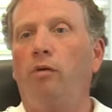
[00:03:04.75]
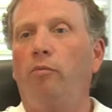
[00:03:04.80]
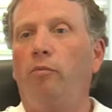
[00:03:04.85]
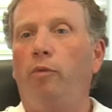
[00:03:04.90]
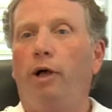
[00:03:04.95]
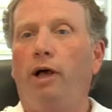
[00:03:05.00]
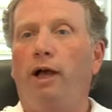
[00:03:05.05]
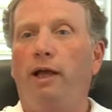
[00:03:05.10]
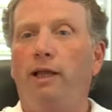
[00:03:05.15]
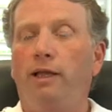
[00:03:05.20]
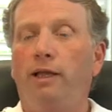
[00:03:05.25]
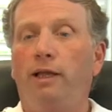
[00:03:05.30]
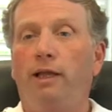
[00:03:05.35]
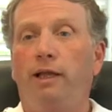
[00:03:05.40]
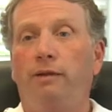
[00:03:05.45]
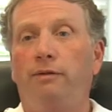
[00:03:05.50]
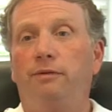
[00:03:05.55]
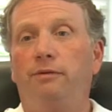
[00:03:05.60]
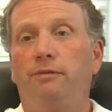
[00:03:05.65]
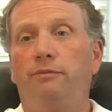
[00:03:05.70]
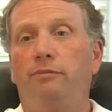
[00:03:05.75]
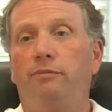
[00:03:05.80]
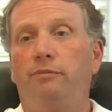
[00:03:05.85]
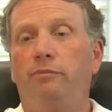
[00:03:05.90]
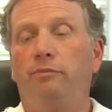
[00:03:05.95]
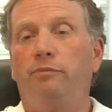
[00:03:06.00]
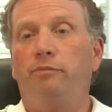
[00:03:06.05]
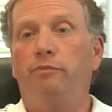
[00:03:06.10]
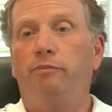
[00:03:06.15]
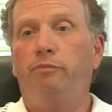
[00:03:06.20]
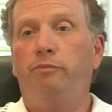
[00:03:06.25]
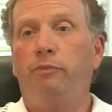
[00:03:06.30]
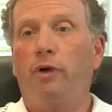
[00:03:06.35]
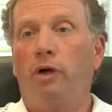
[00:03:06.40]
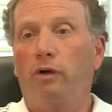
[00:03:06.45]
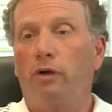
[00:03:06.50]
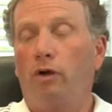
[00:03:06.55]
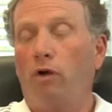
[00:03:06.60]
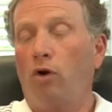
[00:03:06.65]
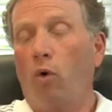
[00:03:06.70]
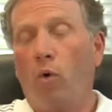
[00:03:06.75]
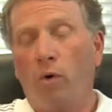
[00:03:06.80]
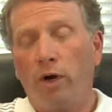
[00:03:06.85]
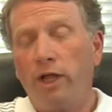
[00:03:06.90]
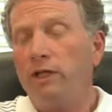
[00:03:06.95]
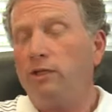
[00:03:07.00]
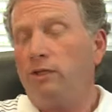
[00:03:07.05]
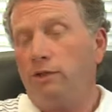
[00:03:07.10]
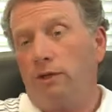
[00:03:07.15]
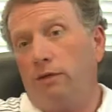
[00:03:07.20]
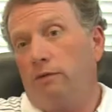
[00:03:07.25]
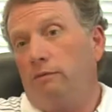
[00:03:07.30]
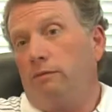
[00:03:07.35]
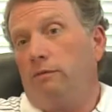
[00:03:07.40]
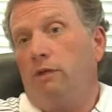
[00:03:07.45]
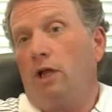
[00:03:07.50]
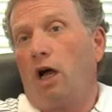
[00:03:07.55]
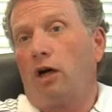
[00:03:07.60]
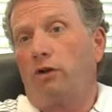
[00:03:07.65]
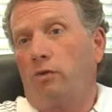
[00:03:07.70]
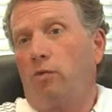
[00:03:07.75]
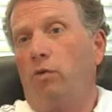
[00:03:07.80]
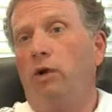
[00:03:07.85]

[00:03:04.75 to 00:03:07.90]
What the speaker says: But according to Dr.